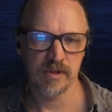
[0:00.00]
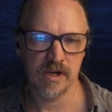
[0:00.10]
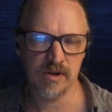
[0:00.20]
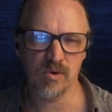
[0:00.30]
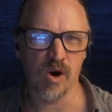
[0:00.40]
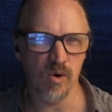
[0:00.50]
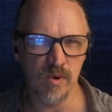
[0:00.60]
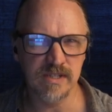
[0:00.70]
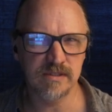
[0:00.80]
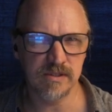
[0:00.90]
I don't
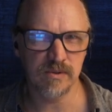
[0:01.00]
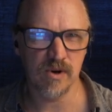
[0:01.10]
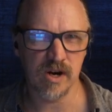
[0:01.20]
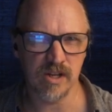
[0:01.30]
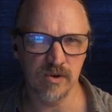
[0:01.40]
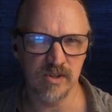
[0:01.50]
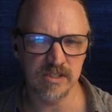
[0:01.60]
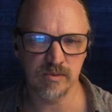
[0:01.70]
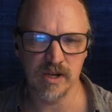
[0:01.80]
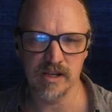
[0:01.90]
always do audio
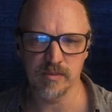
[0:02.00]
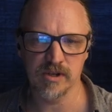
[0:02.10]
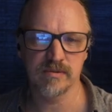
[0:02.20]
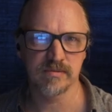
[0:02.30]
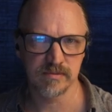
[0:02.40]
this way, but